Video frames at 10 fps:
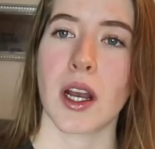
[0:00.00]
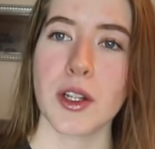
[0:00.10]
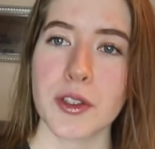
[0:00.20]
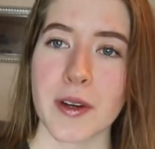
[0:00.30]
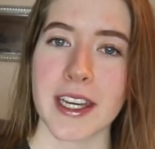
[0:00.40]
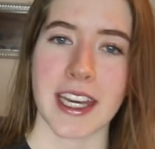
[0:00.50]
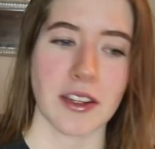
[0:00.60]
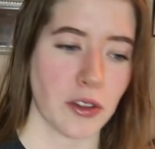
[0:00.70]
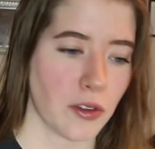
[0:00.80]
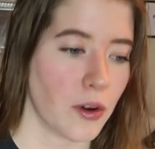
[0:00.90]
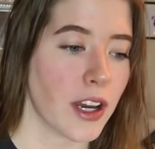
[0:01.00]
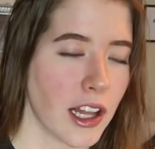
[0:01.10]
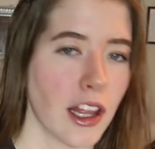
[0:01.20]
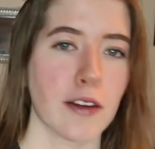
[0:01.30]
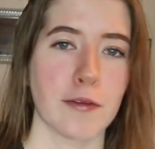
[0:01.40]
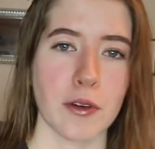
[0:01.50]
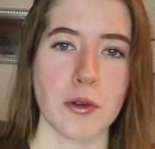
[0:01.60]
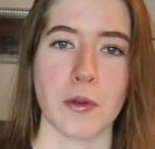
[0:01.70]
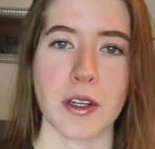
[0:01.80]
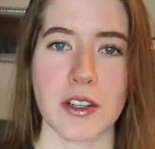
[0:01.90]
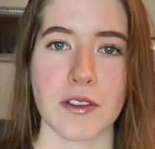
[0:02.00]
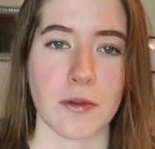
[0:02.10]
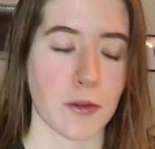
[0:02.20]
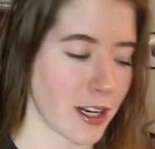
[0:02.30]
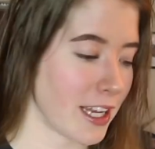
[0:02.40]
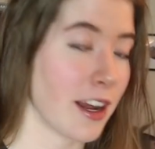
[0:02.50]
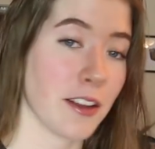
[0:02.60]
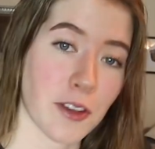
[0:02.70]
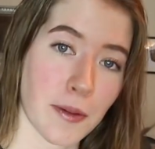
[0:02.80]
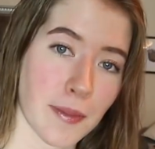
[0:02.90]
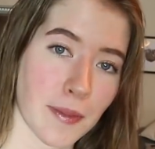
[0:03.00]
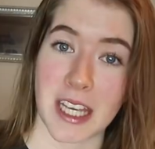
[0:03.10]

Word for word: Also, I get to cook a lot of food, which is freaking awesome.